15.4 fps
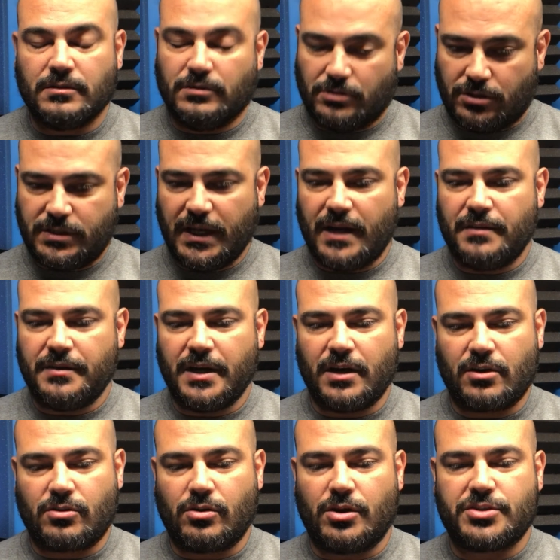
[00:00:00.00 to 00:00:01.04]
Look down there
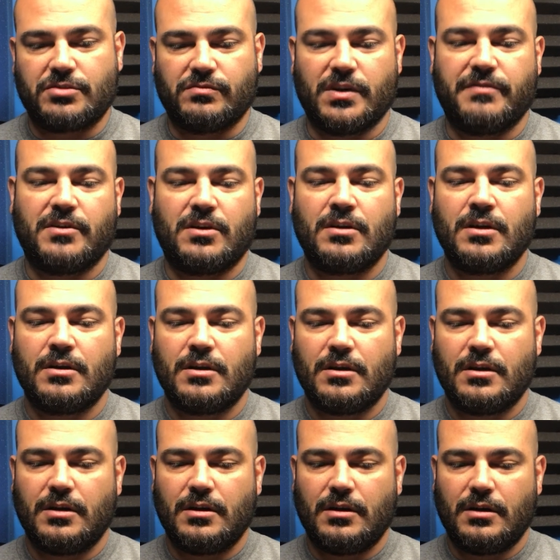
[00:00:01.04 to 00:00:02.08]
across the river,
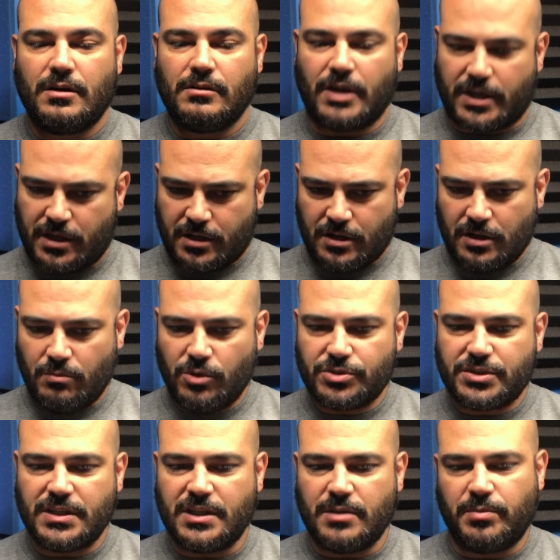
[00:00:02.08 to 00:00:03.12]
like you can
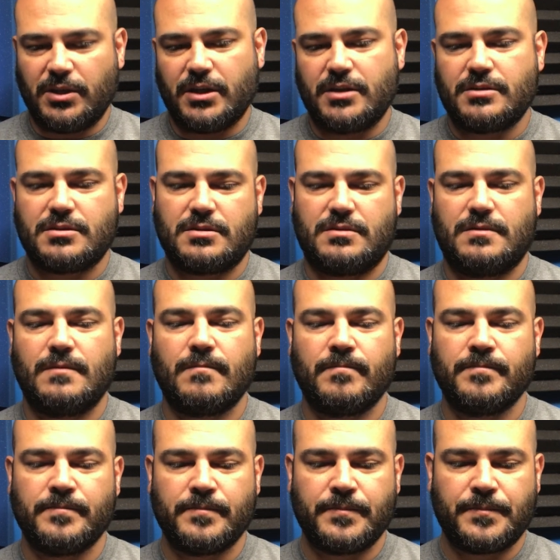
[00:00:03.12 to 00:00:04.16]
almost see the place."
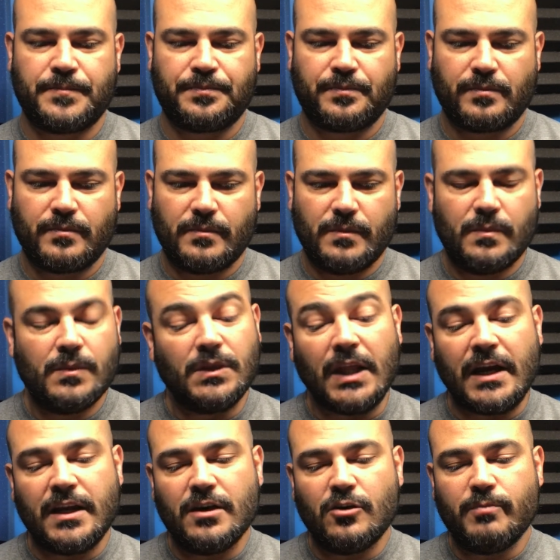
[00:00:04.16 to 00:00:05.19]

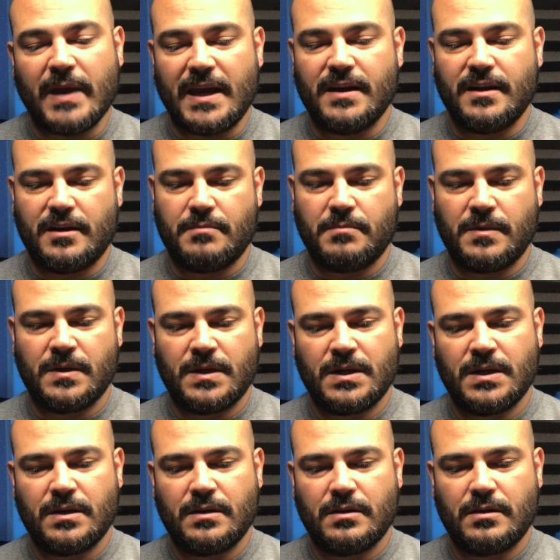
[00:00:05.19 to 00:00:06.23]
Lenny obeyed him.
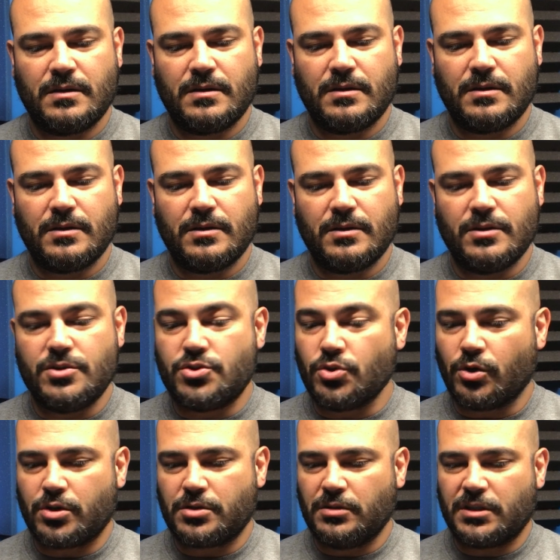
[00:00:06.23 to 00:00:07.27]

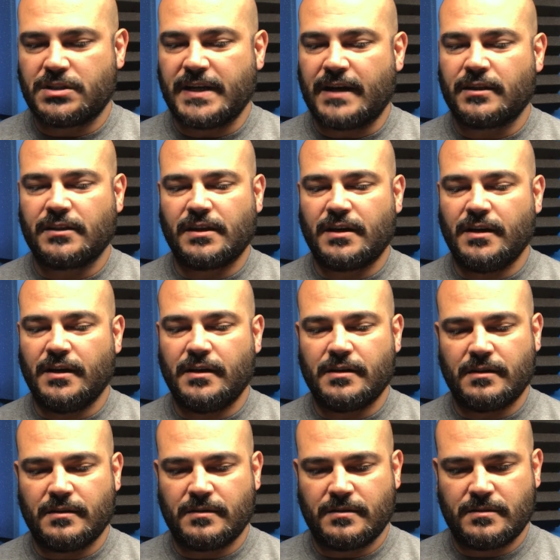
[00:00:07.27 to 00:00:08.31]
George looked down at the gun.